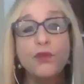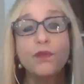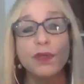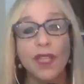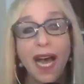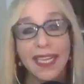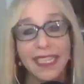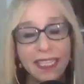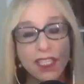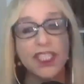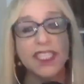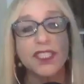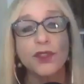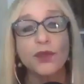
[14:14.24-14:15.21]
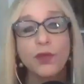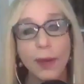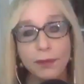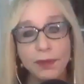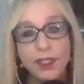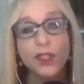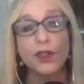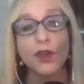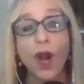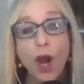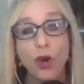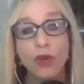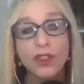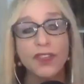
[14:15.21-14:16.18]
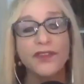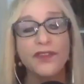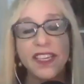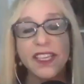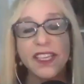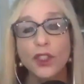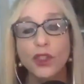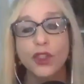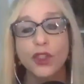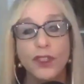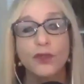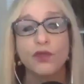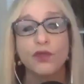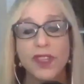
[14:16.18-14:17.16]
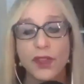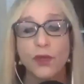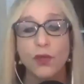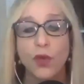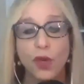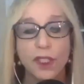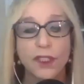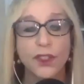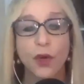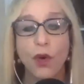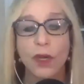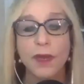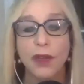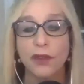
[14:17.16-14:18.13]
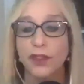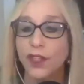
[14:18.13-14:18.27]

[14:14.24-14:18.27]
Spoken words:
block it, disrupts your own feel good with the world hormone.